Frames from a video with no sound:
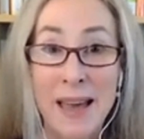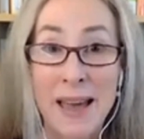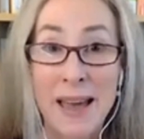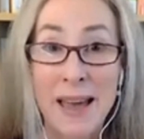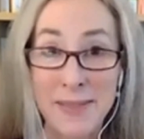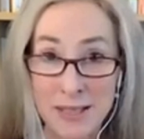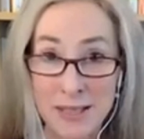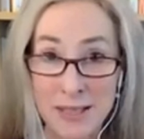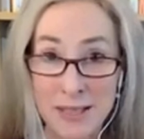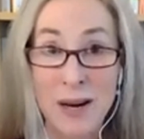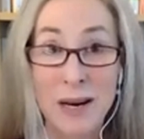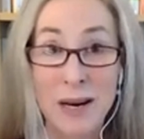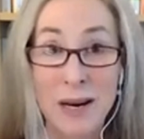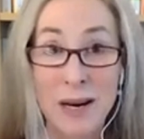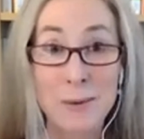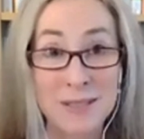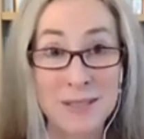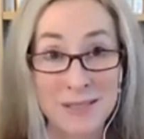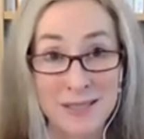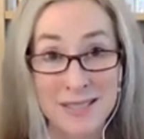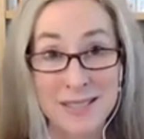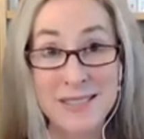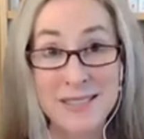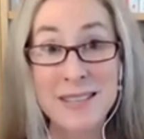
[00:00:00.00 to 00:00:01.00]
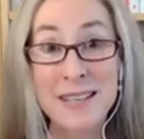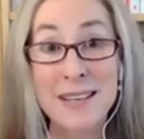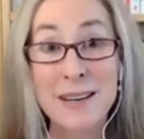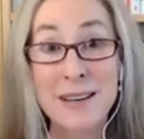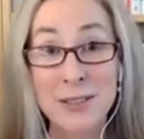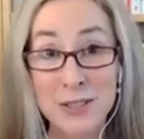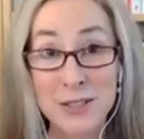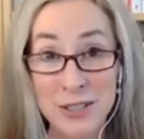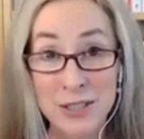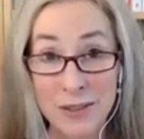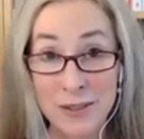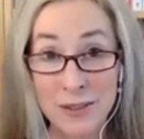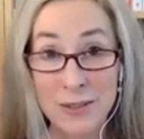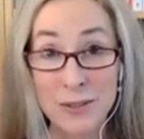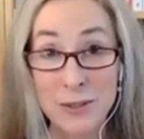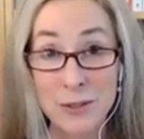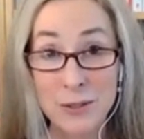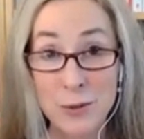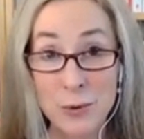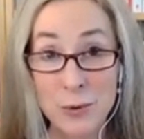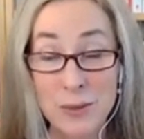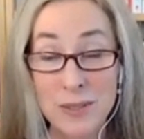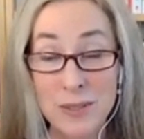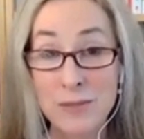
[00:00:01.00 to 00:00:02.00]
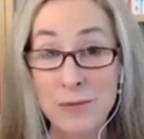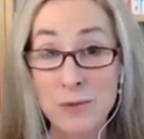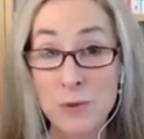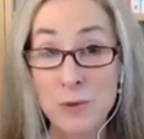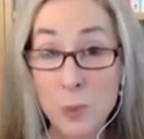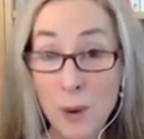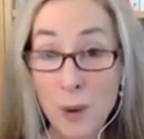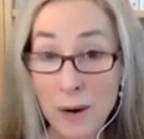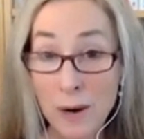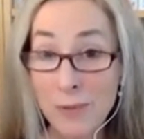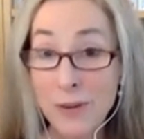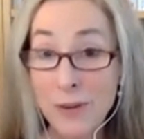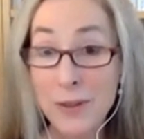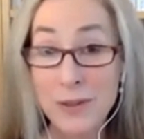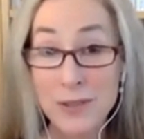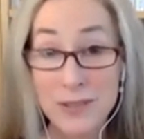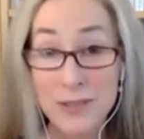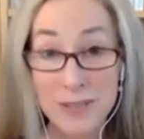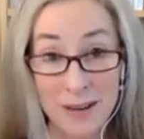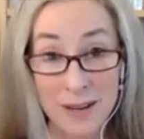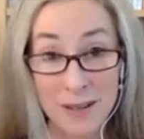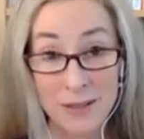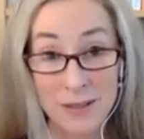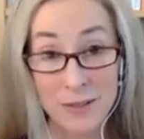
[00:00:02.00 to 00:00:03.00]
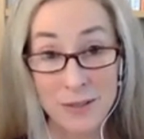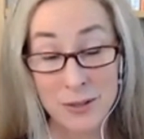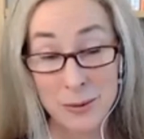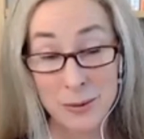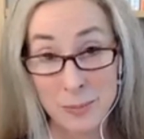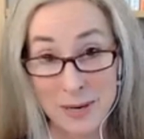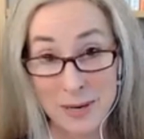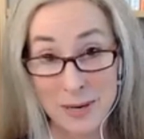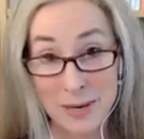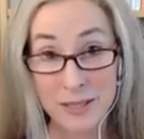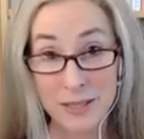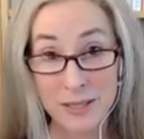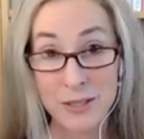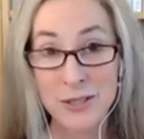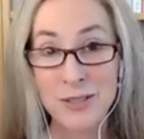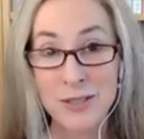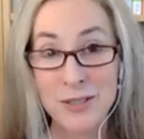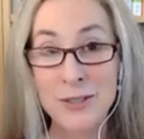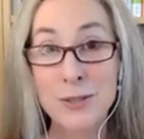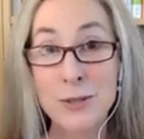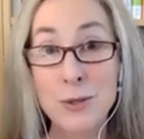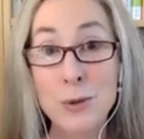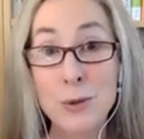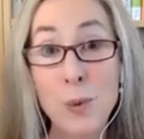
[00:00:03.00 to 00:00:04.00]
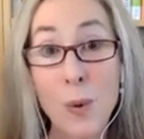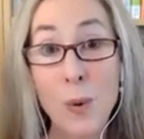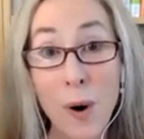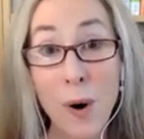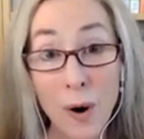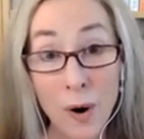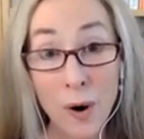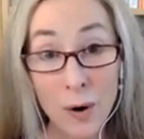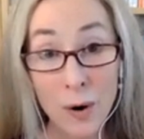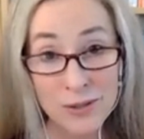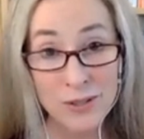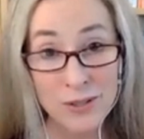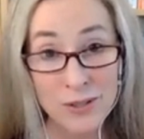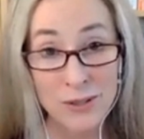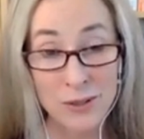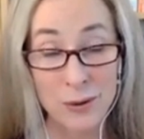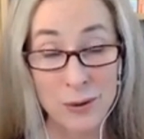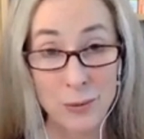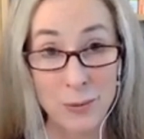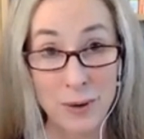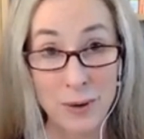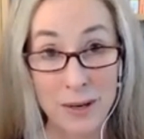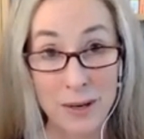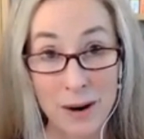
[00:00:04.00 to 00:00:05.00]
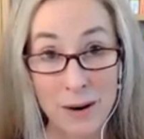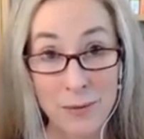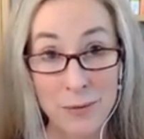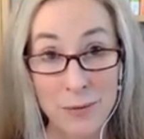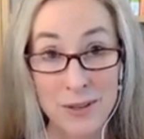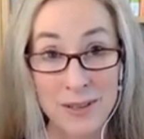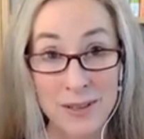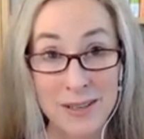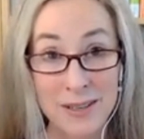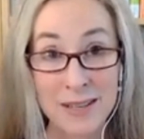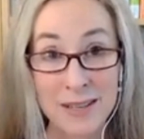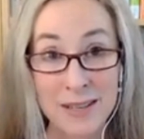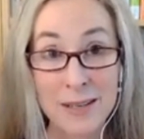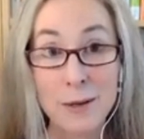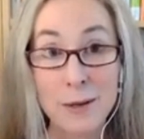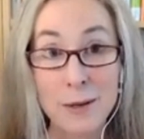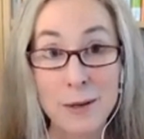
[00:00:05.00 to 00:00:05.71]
And that's why I was insistent on sharing the stories of twelve other doctors and practitioners who also recovered,